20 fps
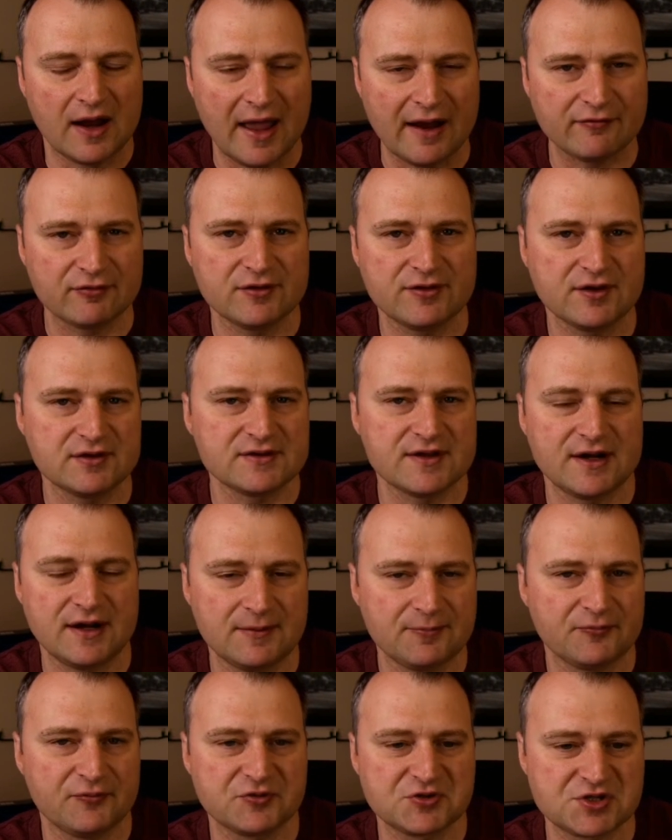Everything that
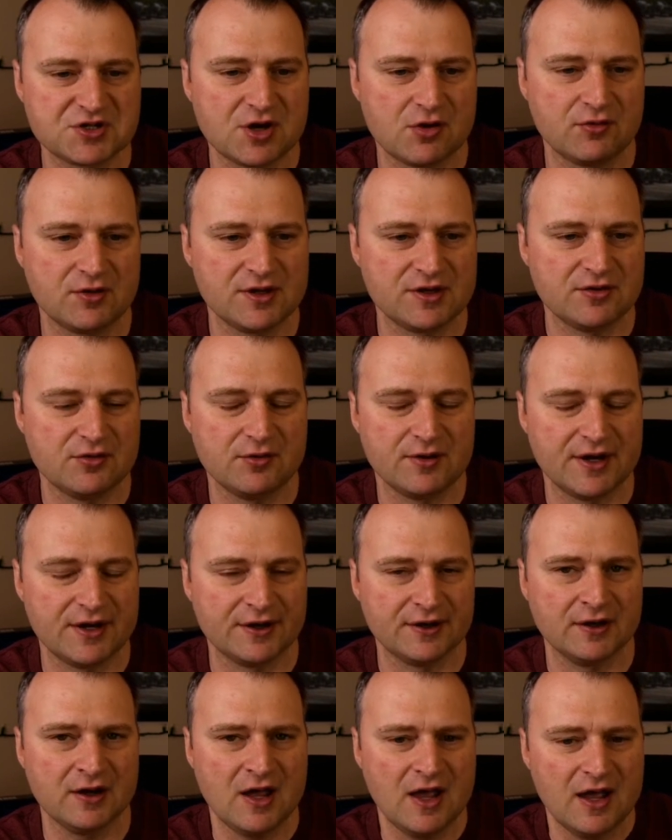I'm showing you
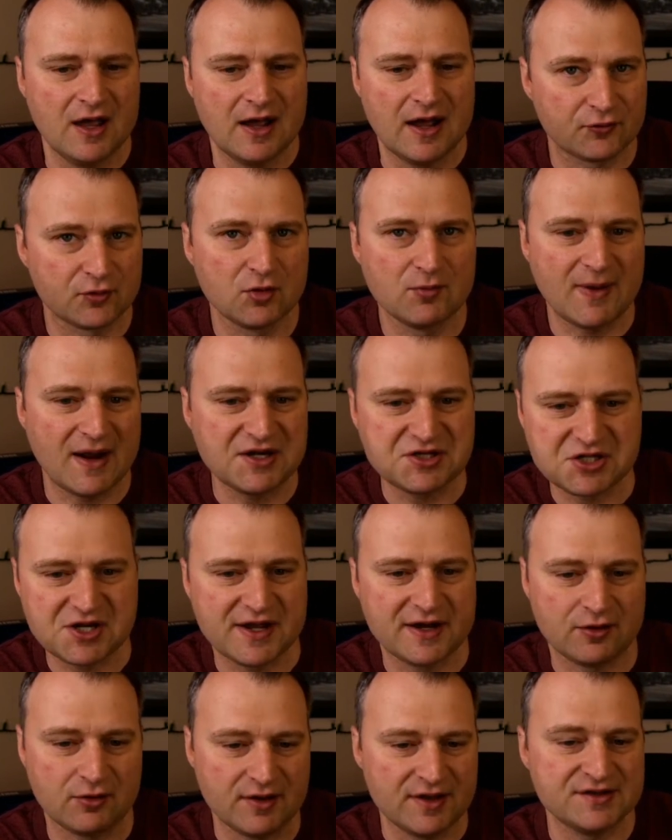here through my
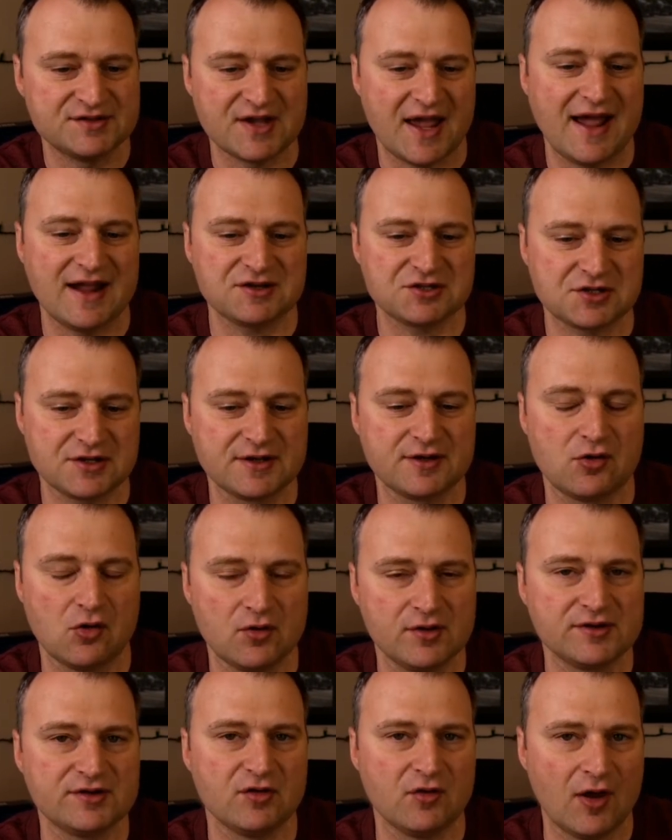channel is actually
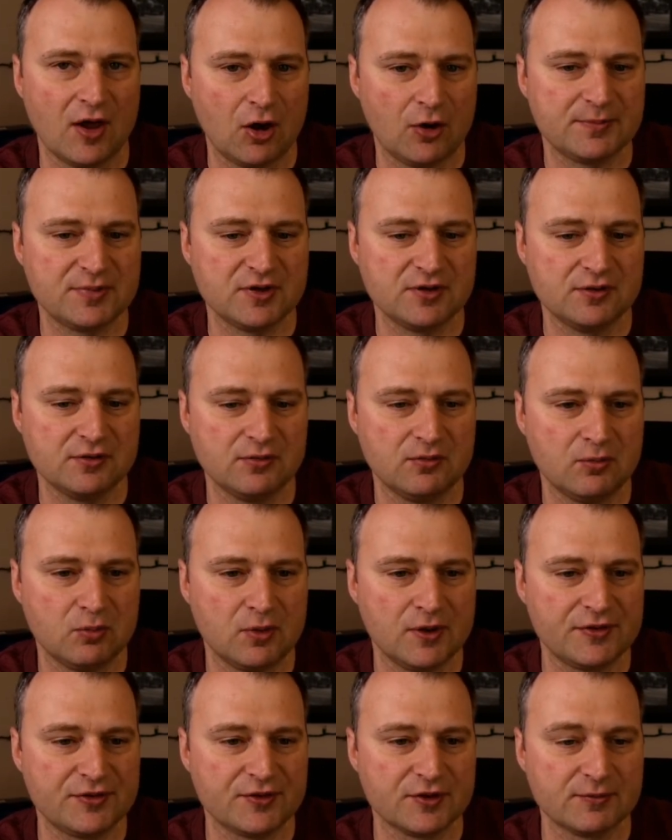going to help you
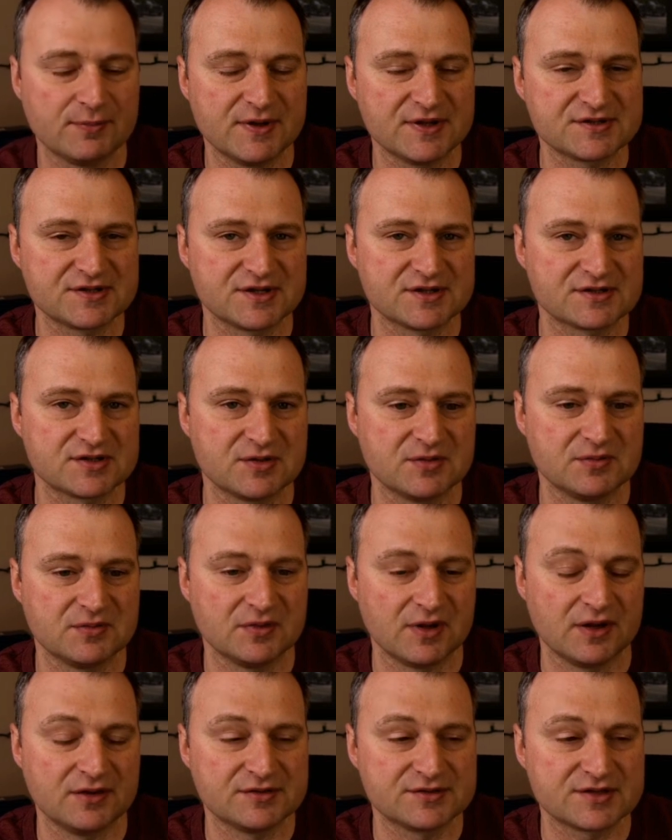with your business
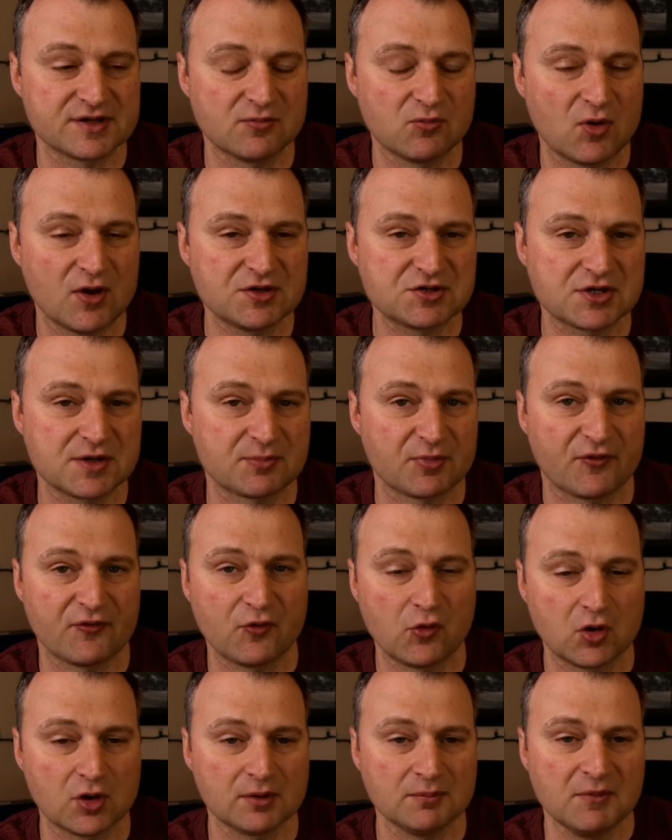in some way, shape, or
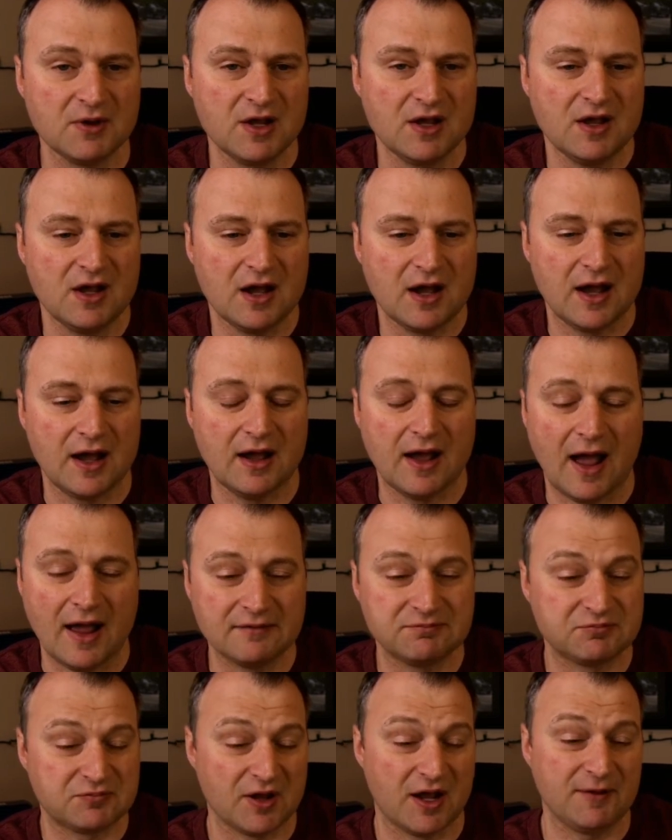form.
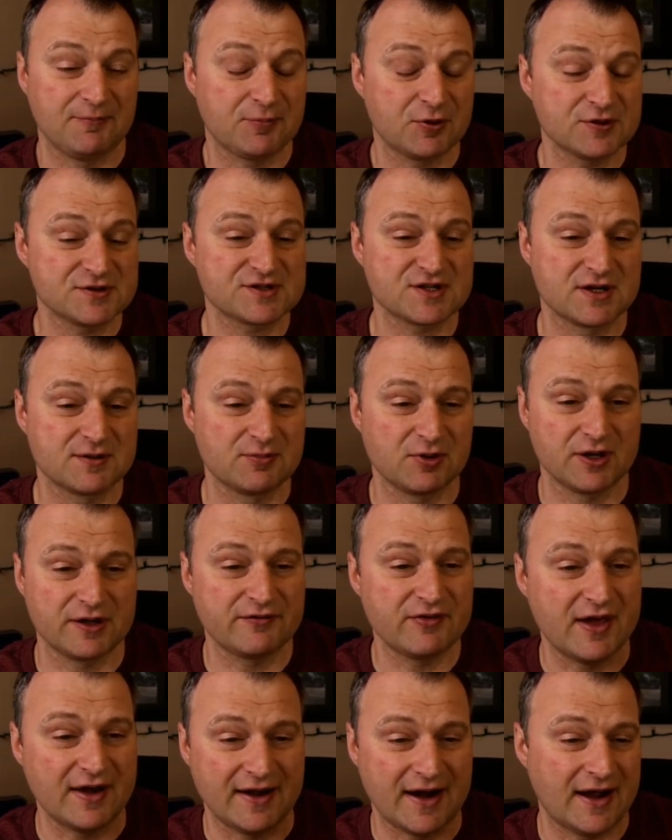I personally
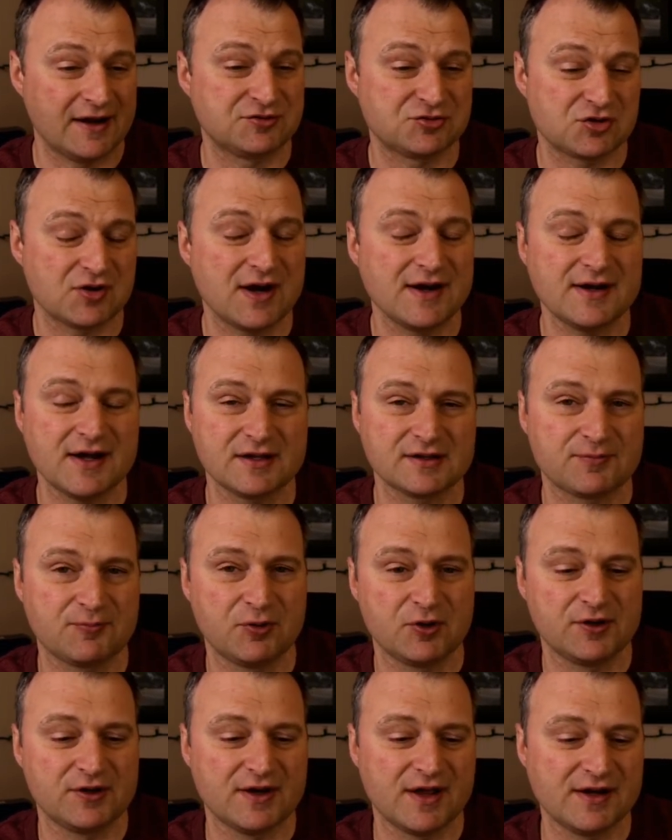believe that. I try not to
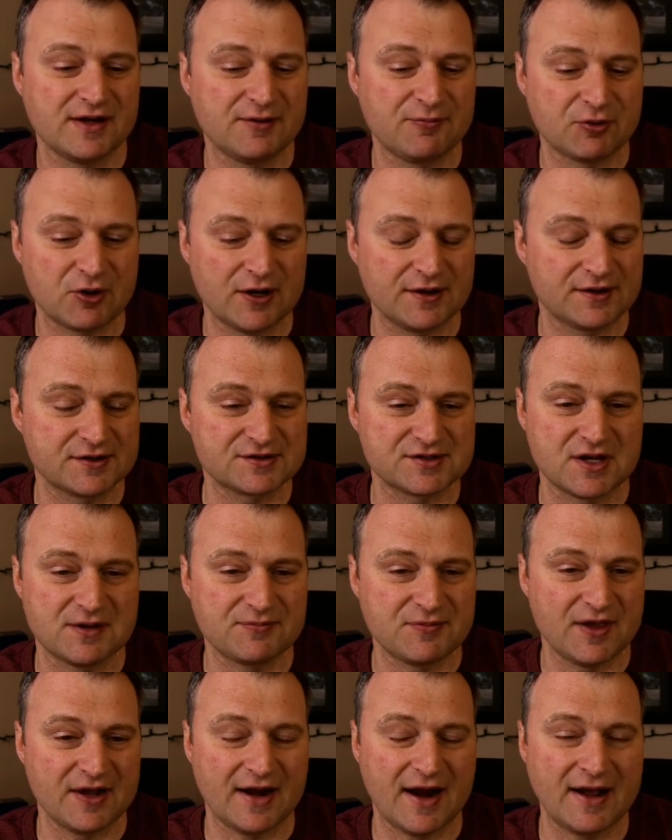put any products
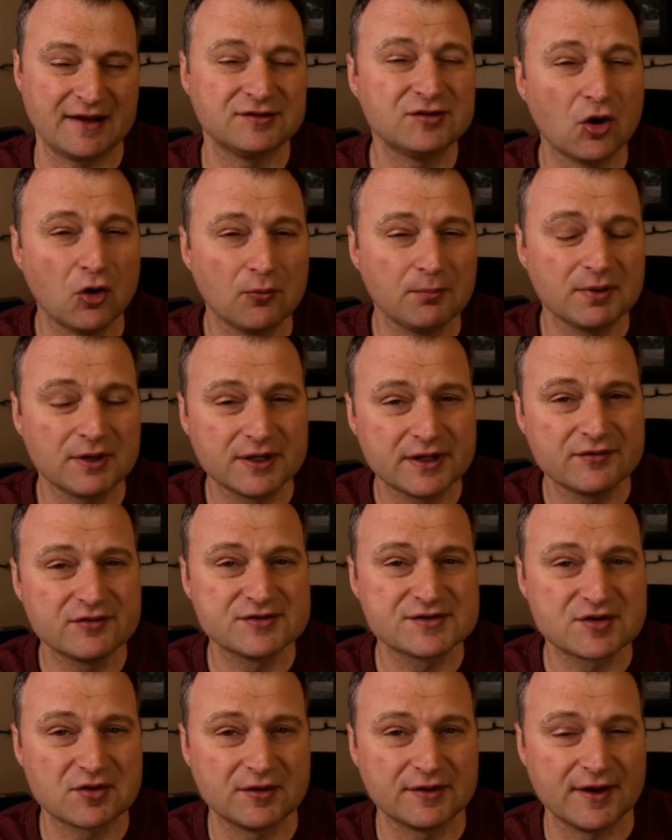up that I don't believe
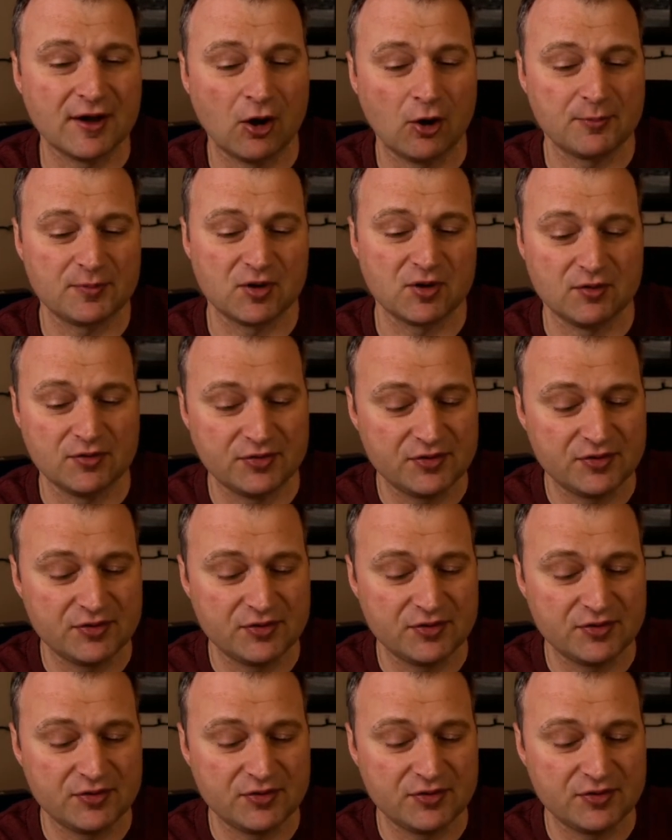is going to help you.